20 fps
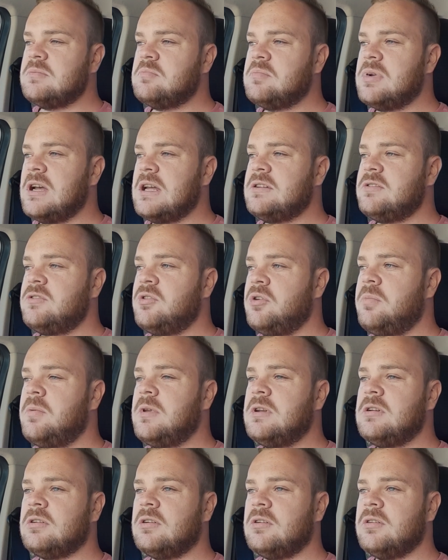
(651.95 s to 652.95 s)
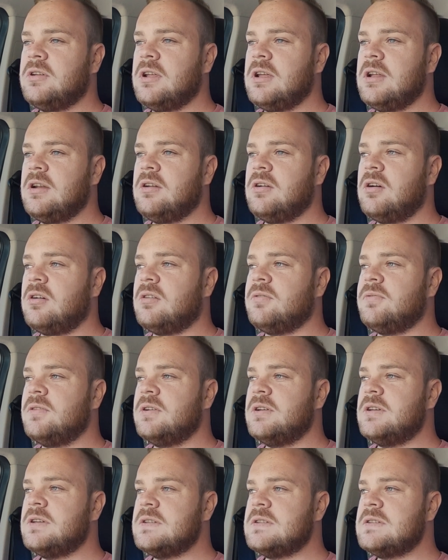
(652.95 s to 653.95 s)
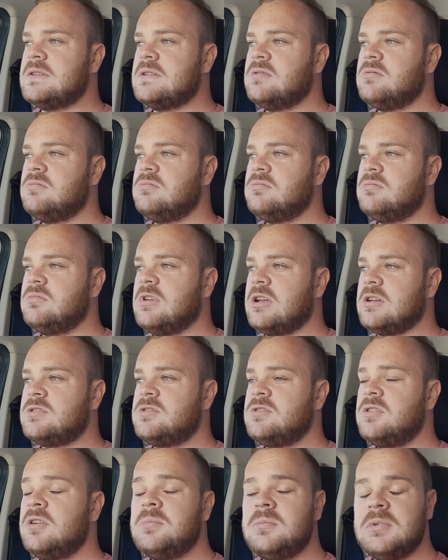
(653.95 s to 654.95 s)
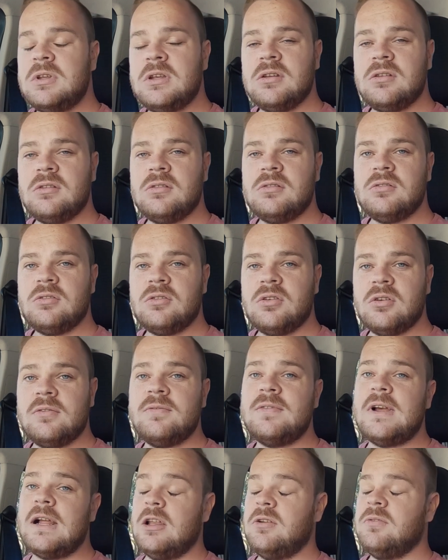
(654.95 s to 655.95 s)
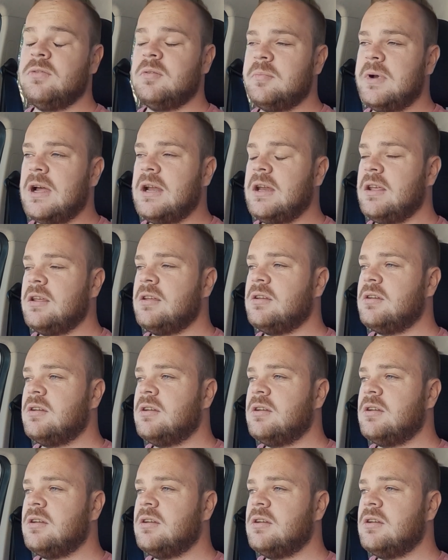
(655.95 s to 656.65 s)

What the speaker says: but truth be told, it offers extremely good value for money